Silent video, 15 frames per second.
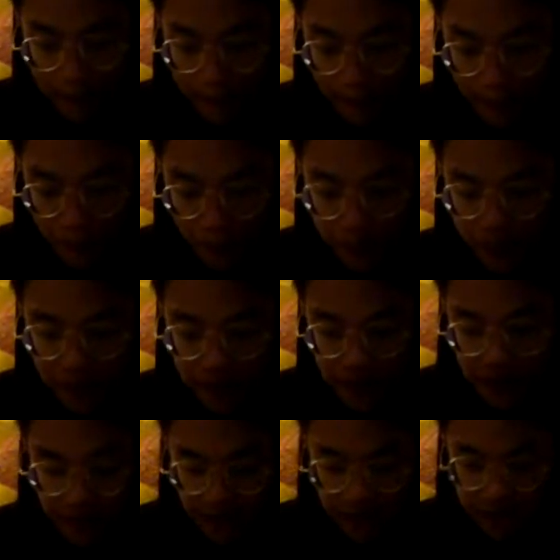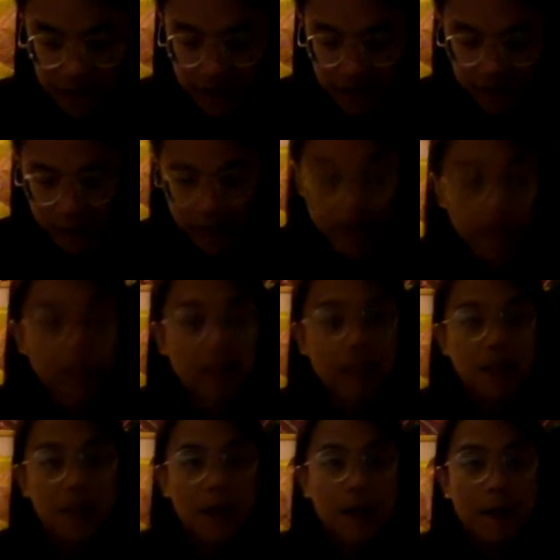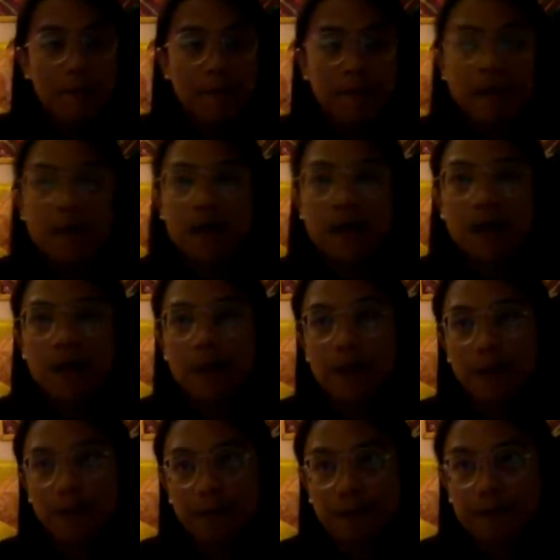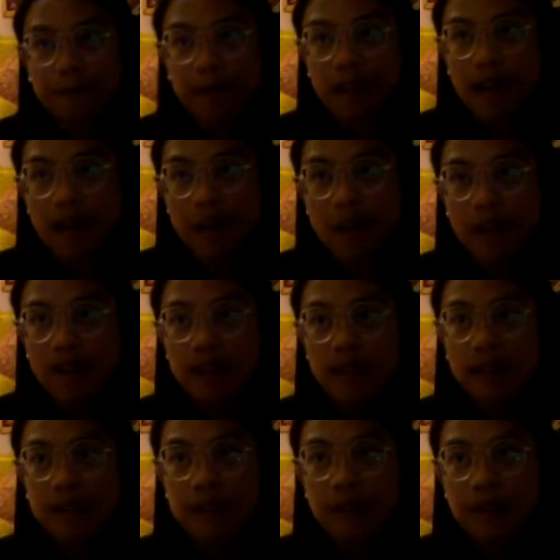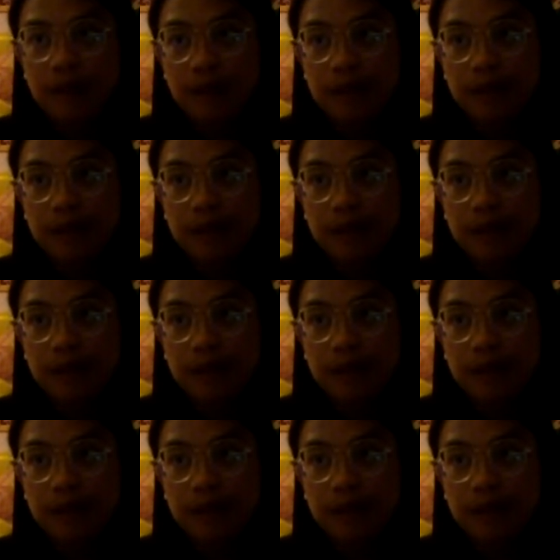where does the guilt come in and the shame? So I want to